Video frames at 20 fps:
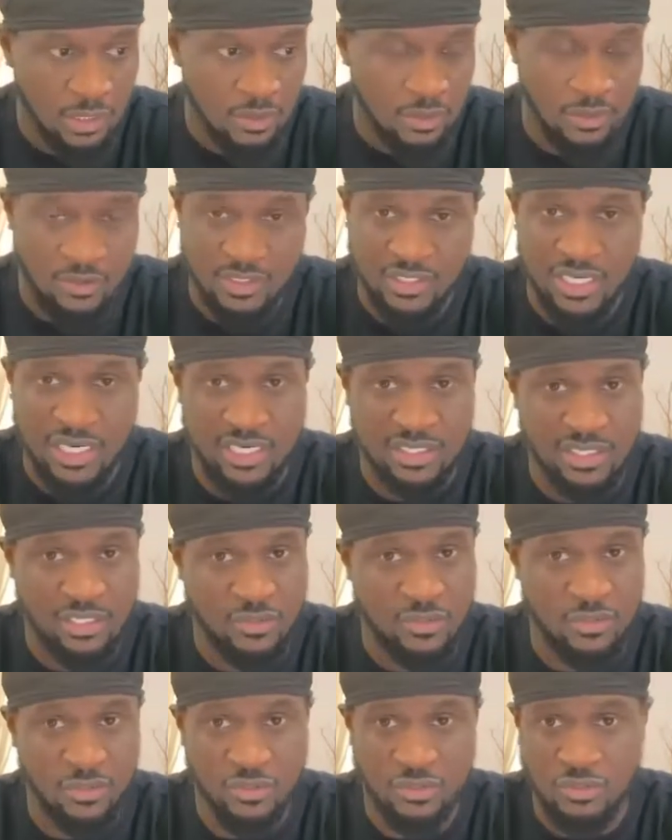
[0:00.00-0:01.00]
concerning this
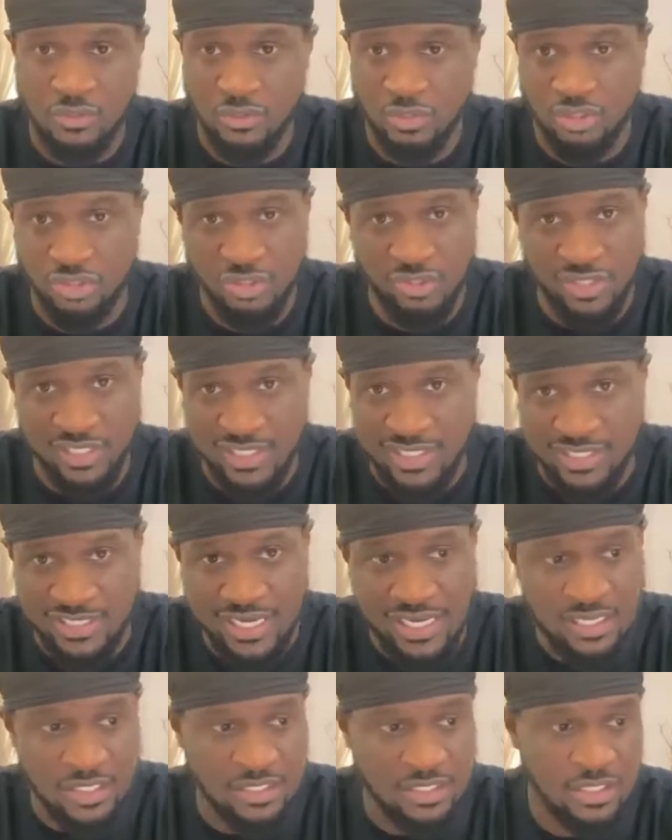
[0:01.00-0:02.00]
whole social
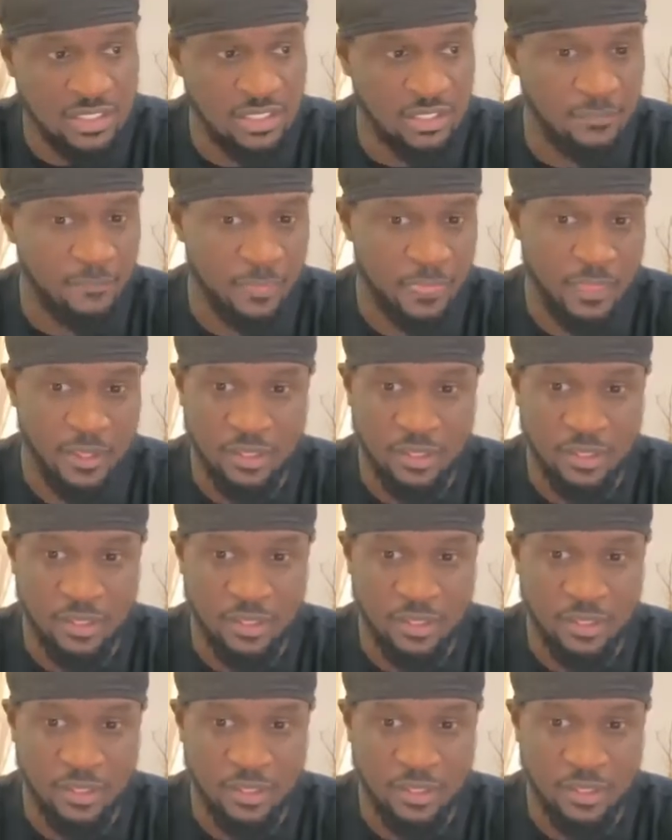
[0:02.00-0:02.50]
distancing,